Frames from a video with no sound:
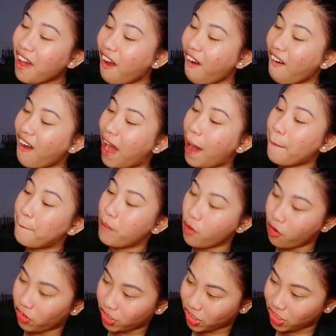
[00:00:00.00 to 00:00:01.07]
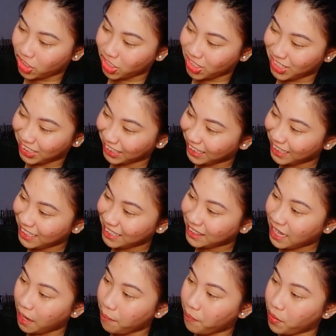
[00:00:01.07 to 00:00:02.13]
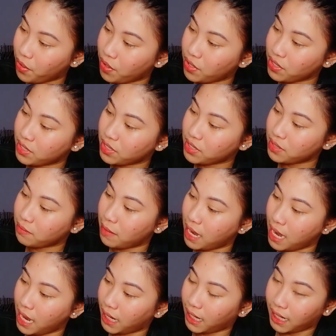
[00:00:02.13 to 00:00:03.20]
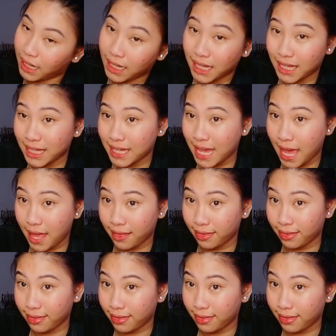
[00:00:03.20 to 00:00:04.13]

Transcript: nga, push. Tapos, balik. Ayan.